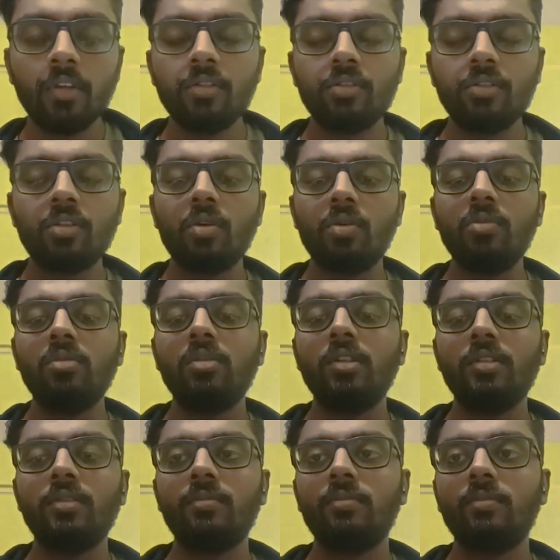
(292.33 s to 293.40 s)
So,
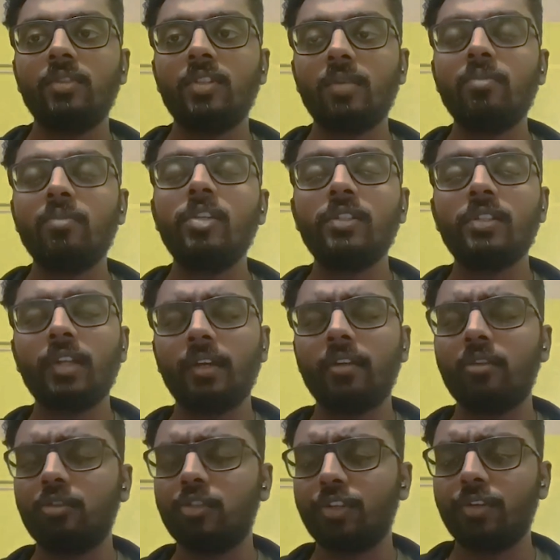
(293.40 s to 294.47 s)
the subject's
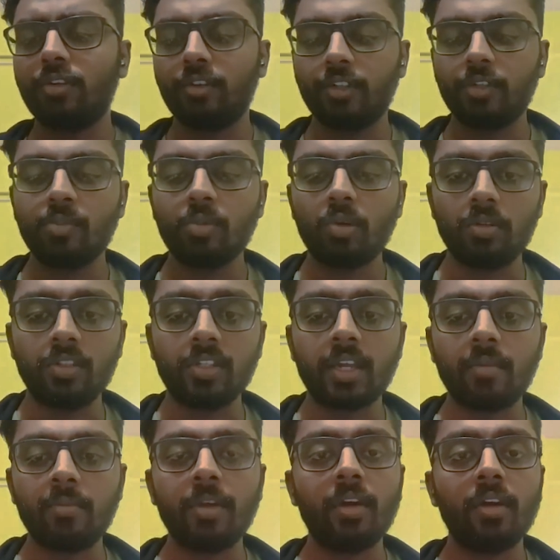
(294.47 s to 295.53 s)
psychological response
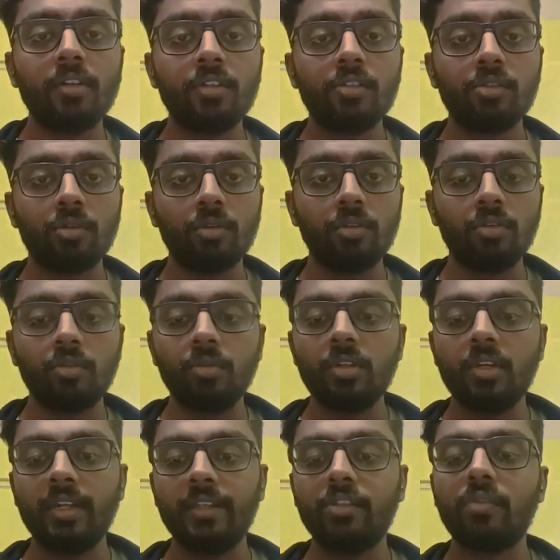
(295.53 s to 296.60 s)
can be understood through
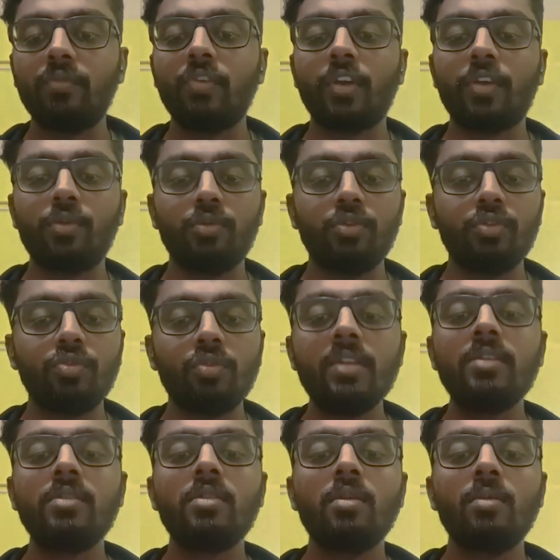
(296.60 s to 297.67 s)
the lens of acute
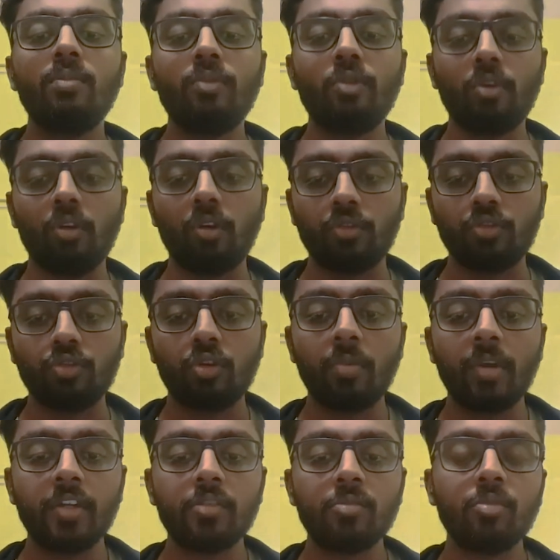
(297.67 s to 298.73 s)
stress, prolonged
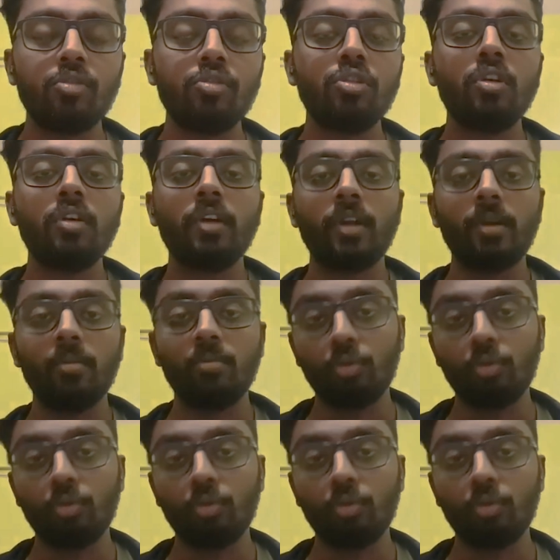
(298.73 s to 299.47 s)
trauma exposure, and